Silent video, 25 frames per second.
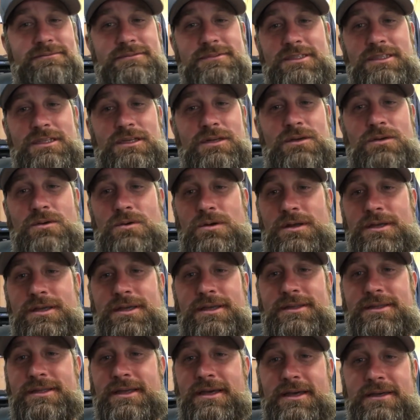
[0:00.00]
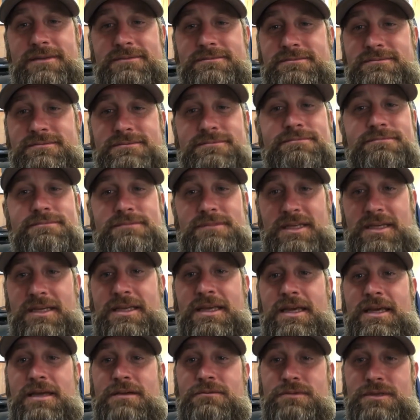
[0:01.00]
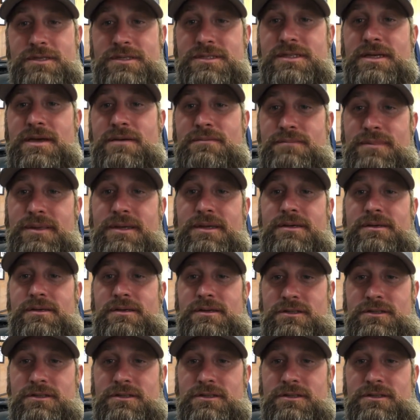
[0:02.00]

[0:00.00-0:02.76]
you're going to get that. They can reach that big,